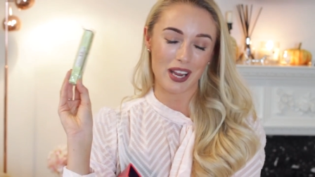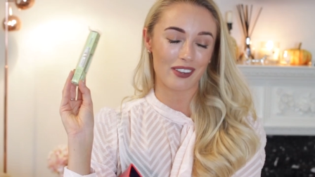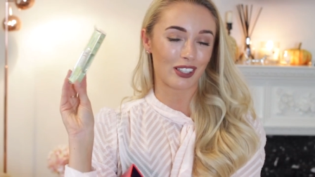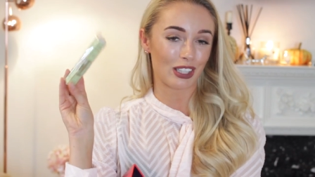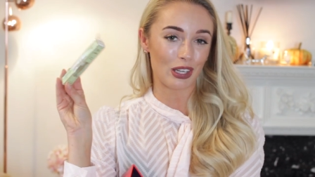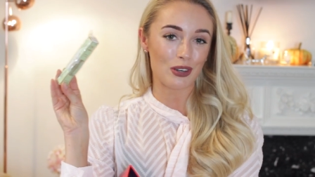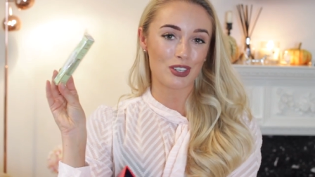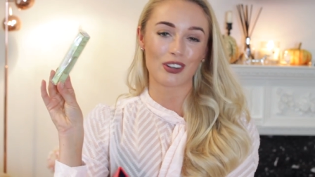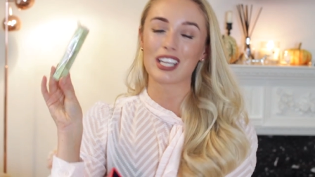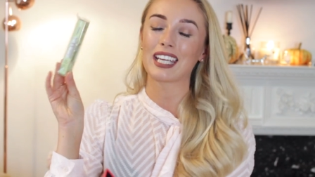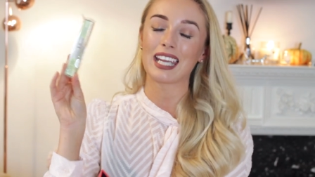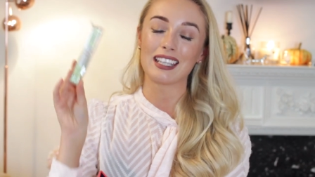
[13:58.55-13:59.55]
We had the Glow
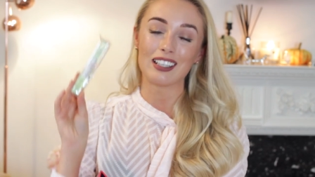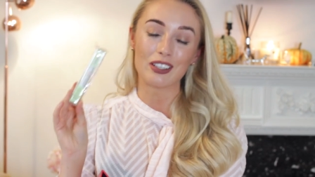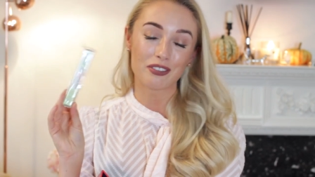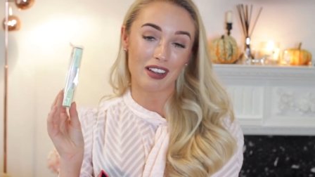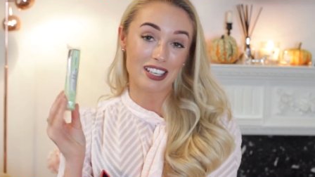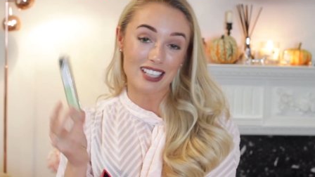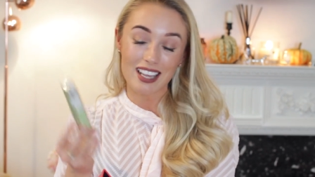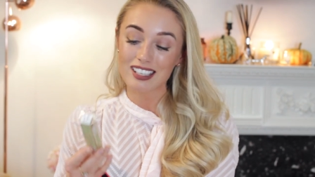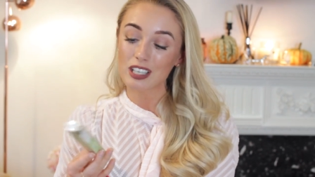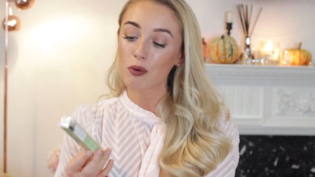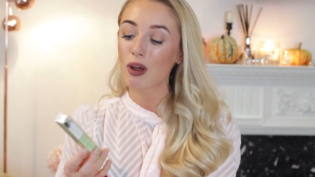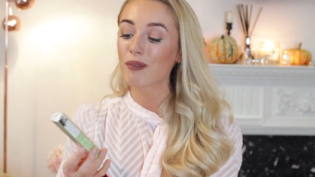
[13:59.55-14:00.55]
Tonic in the Look
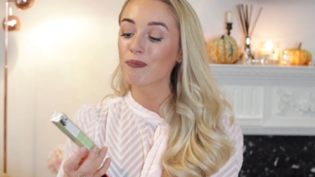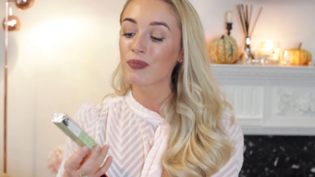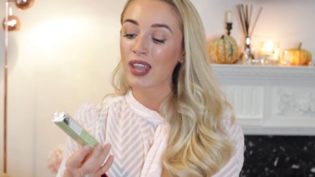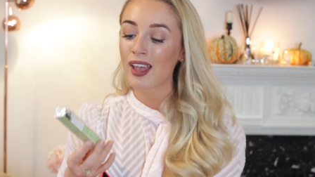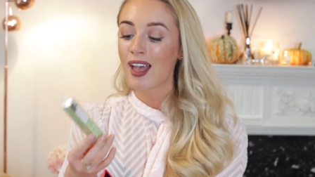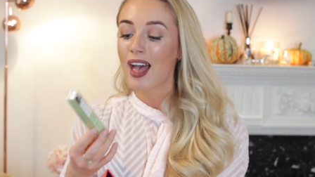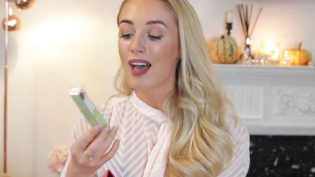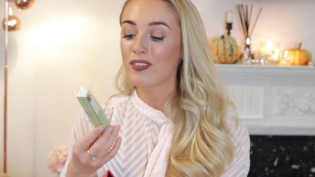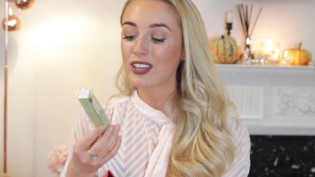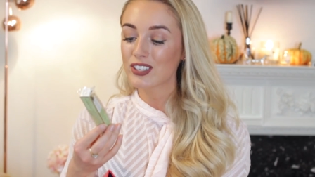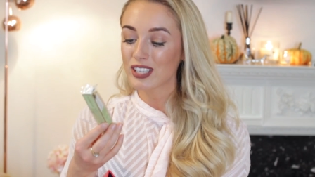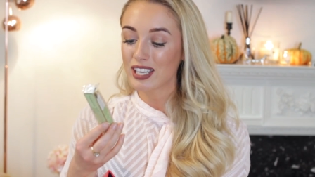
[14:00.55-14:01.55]
Fantastic one,
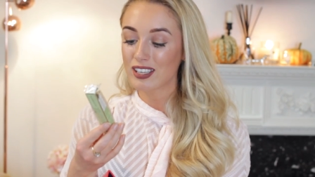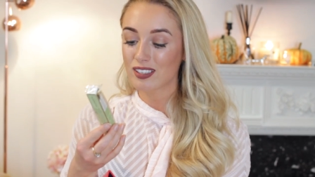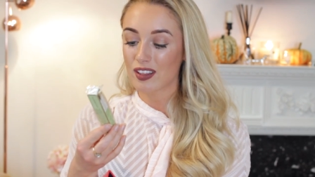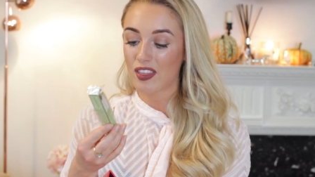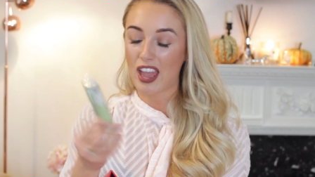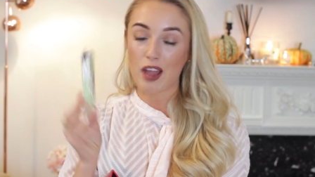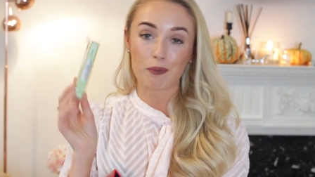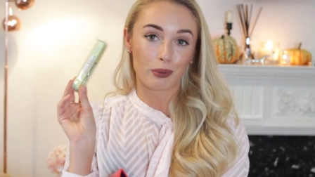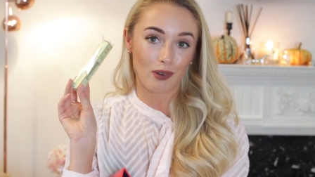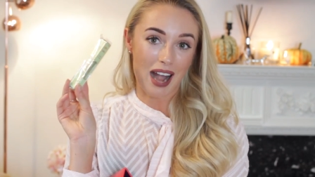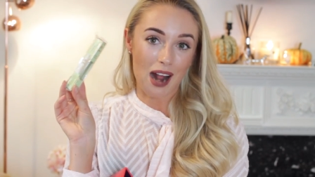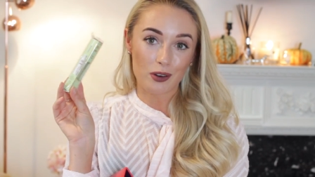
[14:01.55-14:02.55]
and this is their
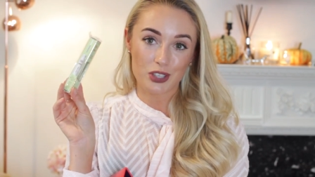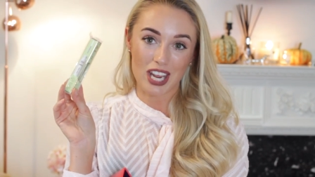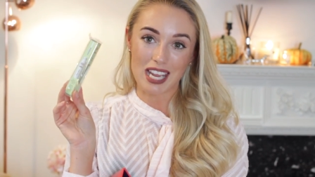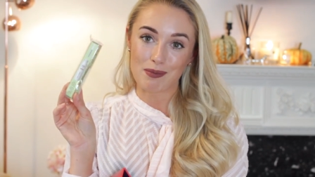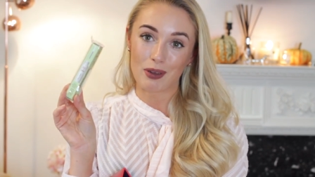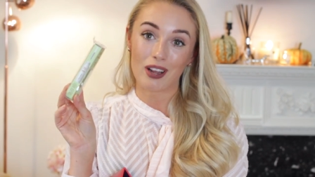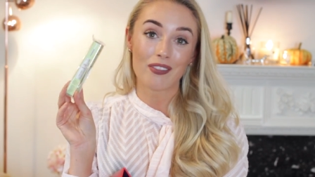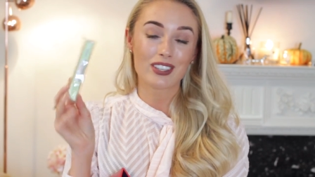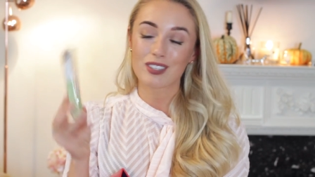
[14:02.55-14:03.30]
Brow Tamer.